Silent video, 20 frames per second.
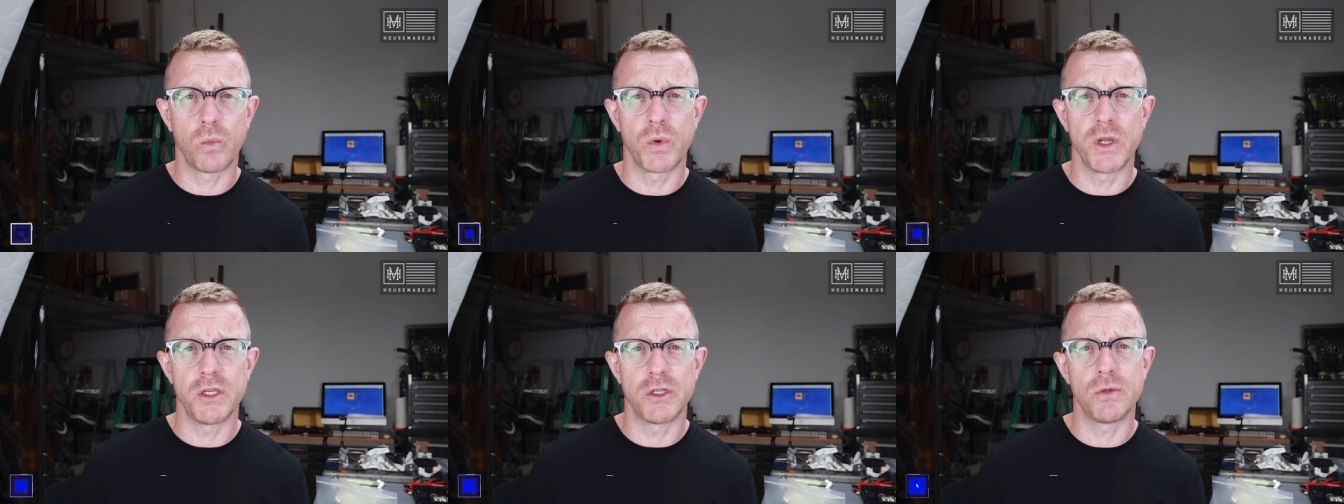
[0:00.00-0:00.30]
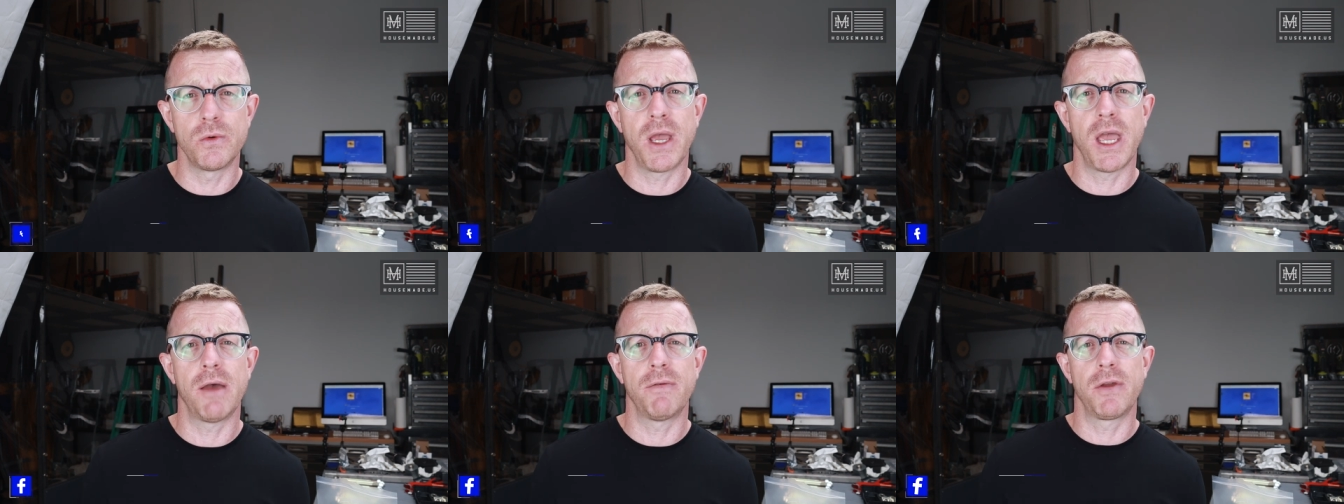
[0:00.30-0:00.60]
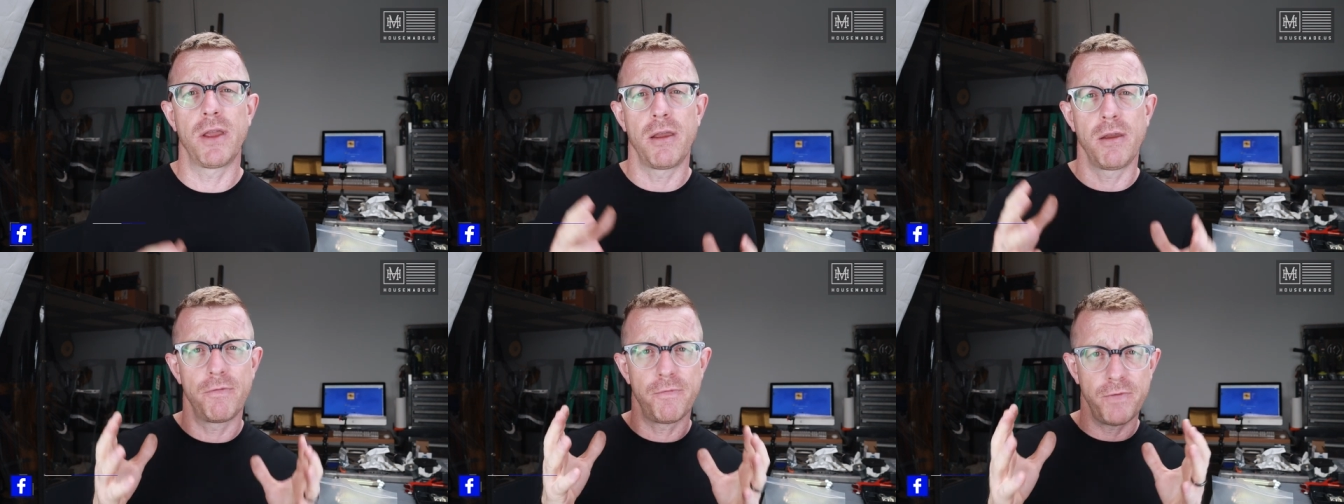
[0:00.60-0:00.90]
we do
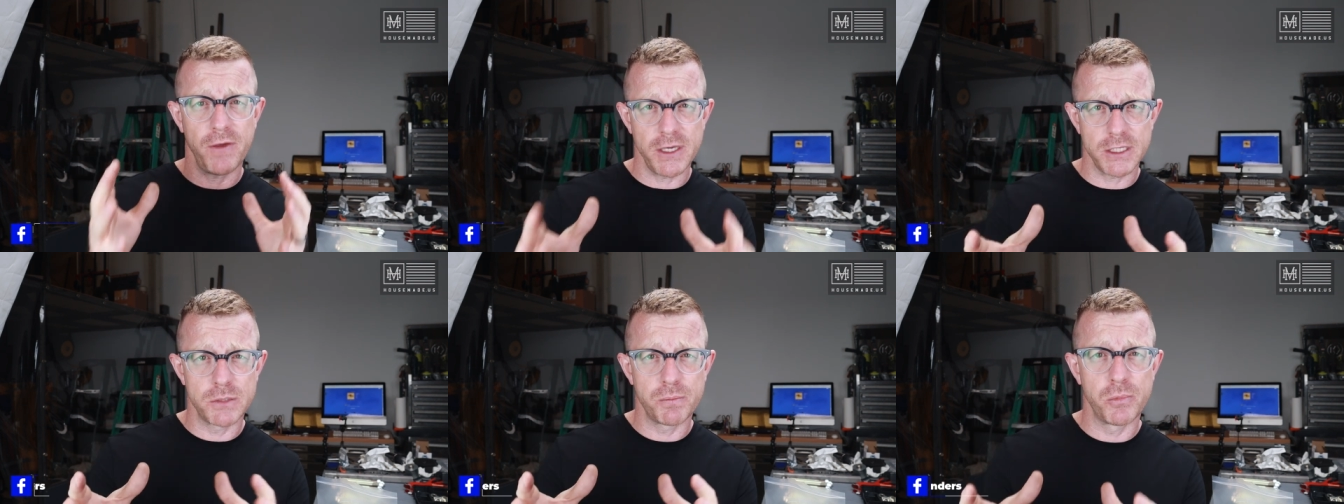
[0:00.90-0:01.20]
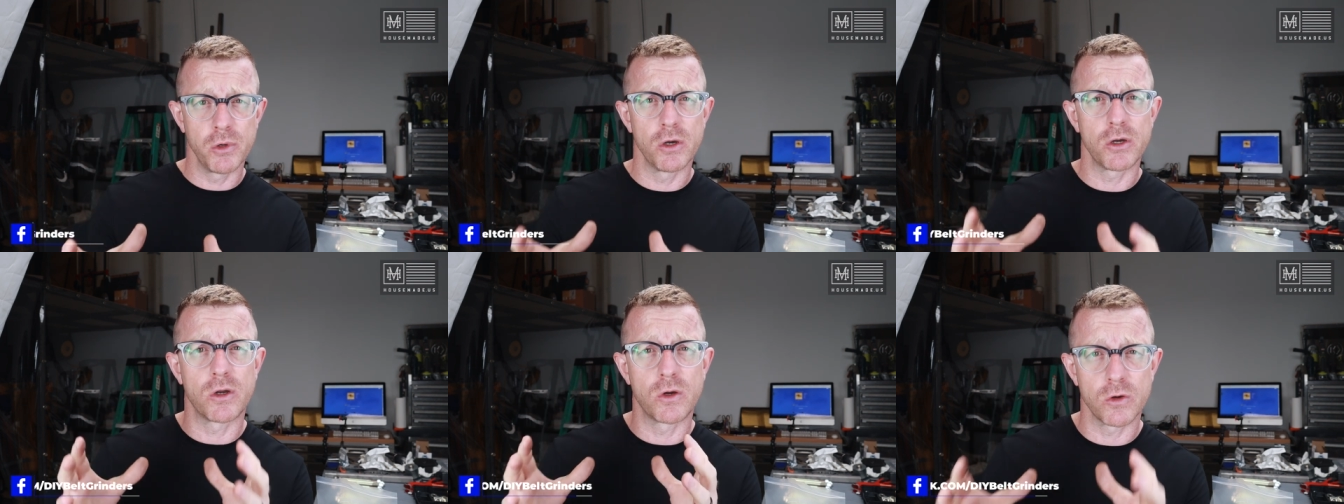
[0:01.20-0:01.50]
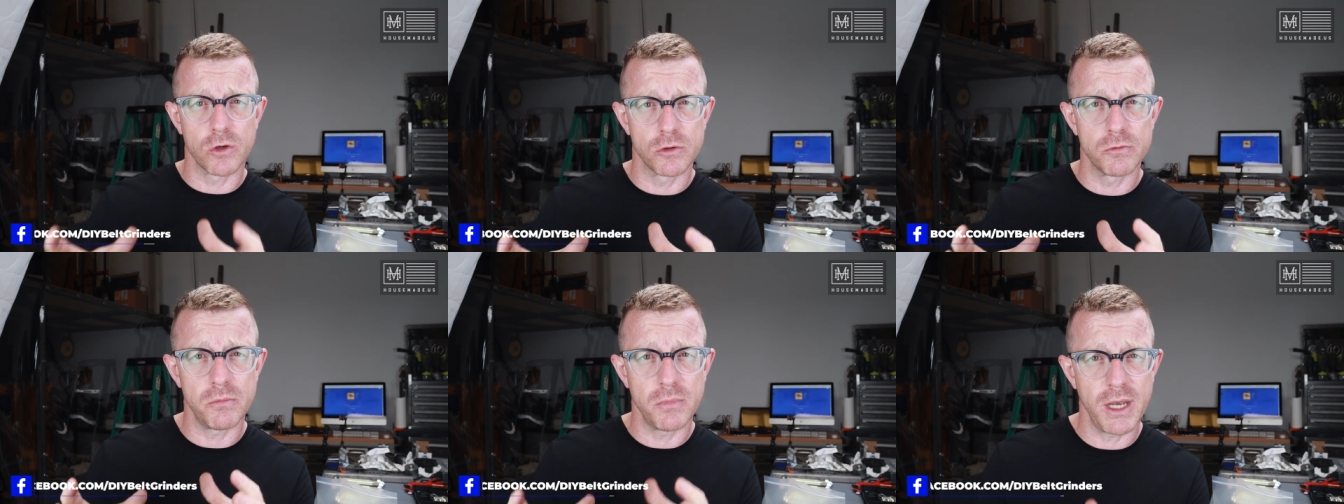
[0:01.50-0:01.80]
have a Facebook
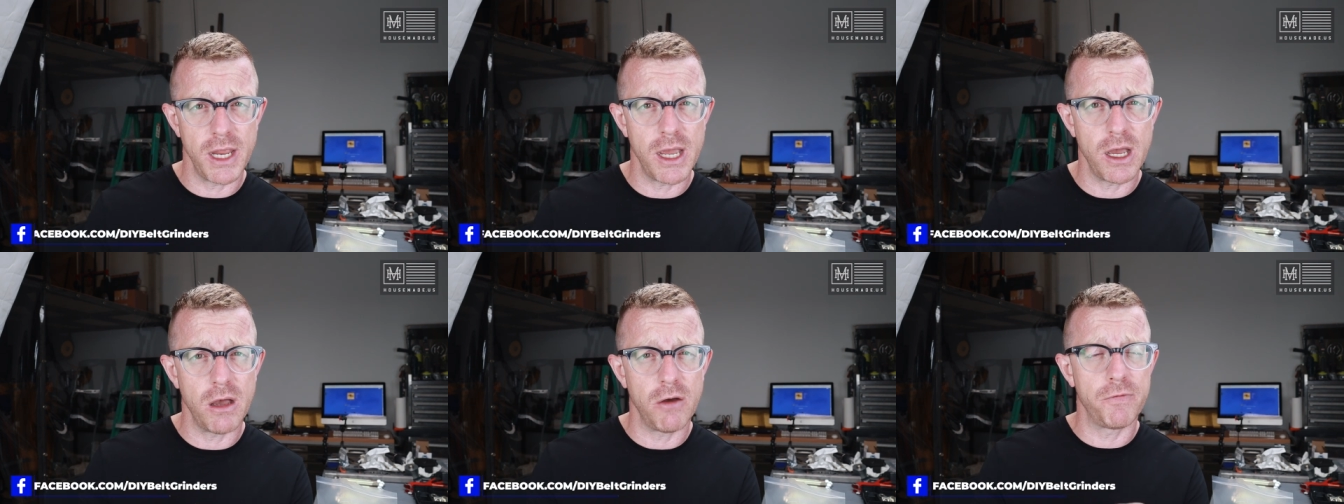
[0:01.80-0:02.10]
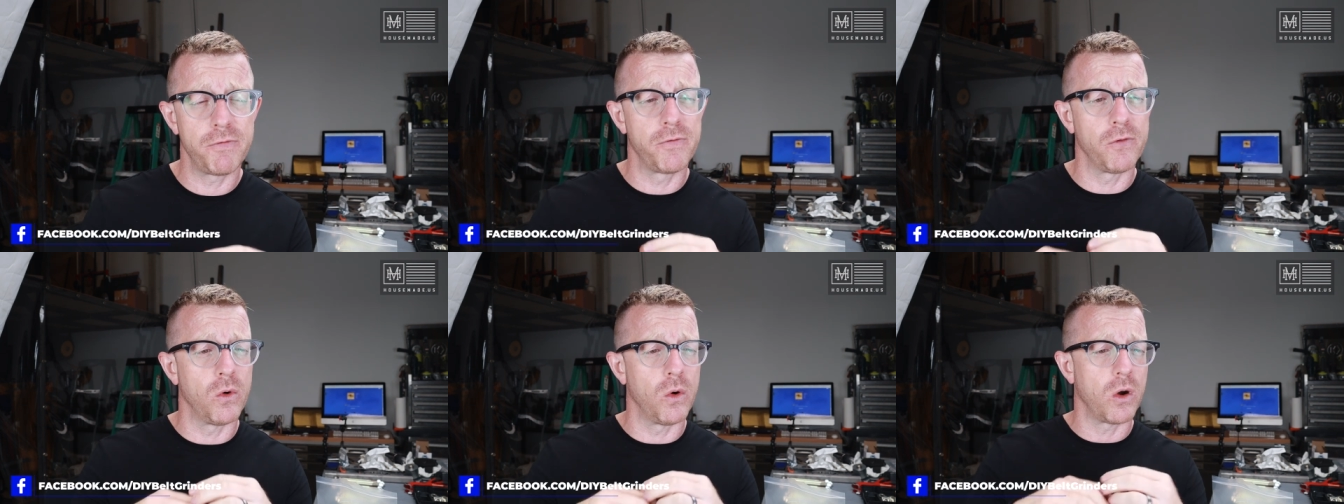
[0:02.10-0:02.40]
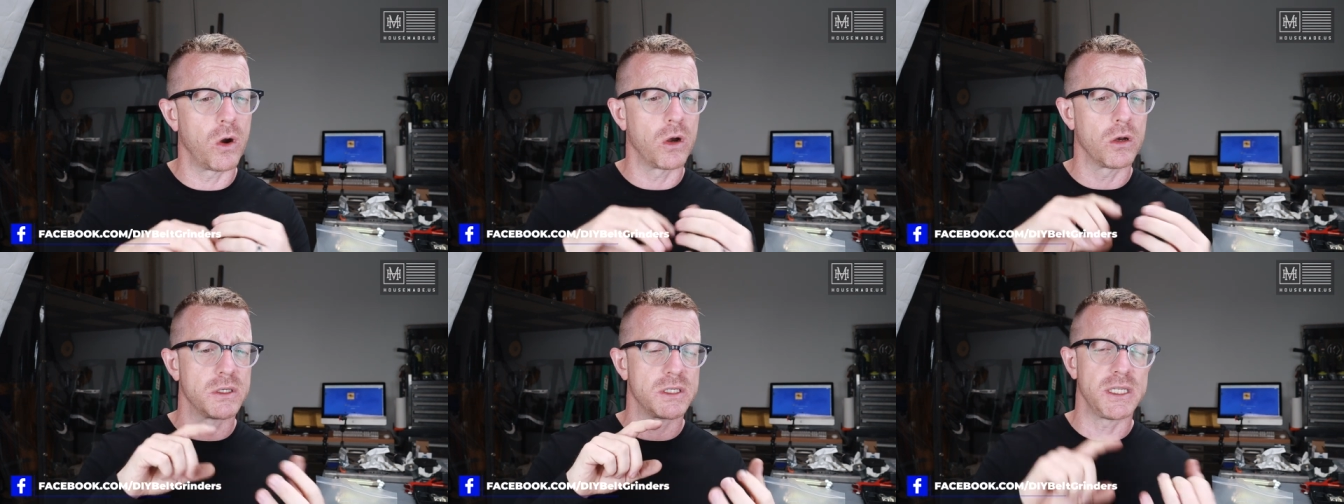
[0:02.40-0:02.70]
group now for